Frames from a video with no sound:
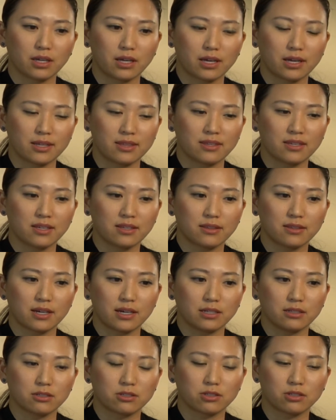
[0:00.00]
I think
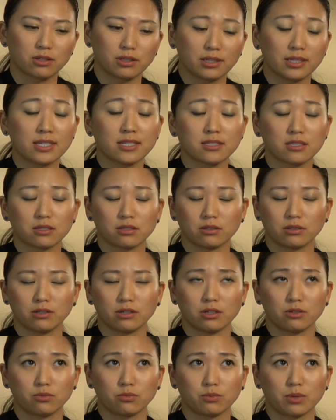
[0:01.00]
that at least
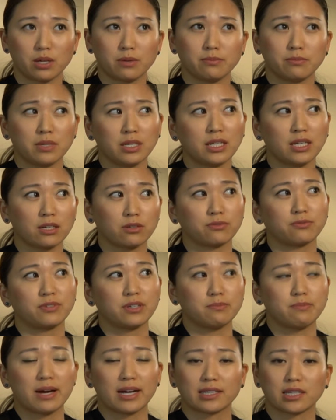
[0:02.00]
the immediate
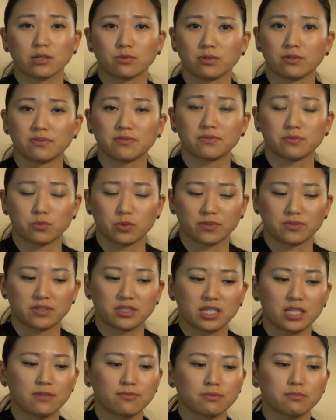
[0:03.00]
feedback that we've
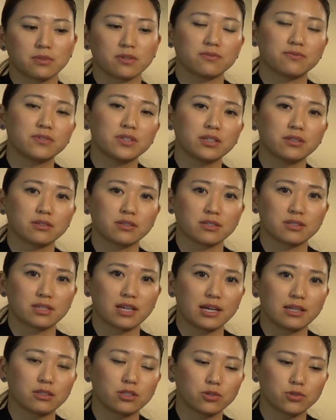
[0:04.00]
received from the field is
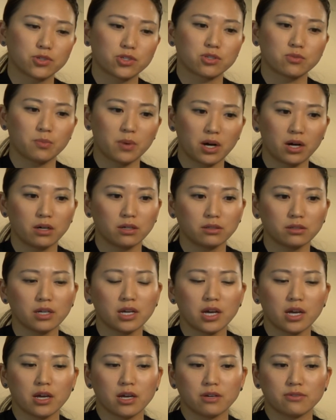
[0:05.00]
that those small
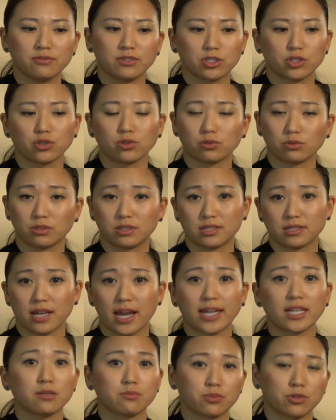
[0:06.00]
visual
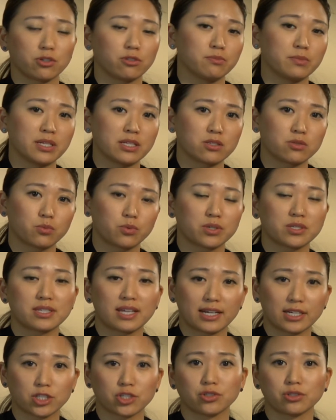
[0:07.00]
design improvements was
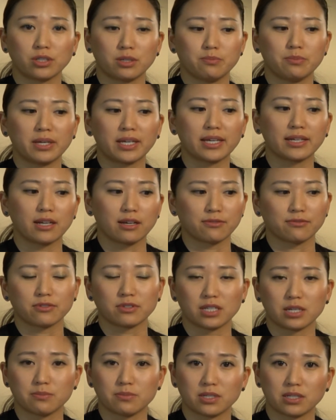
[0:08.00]
actually big enough for
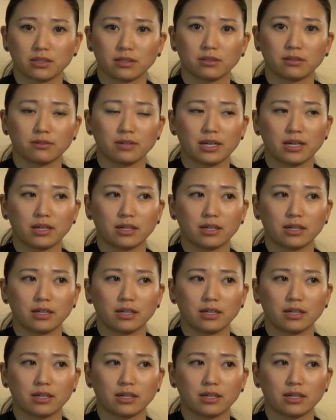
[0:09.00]
them to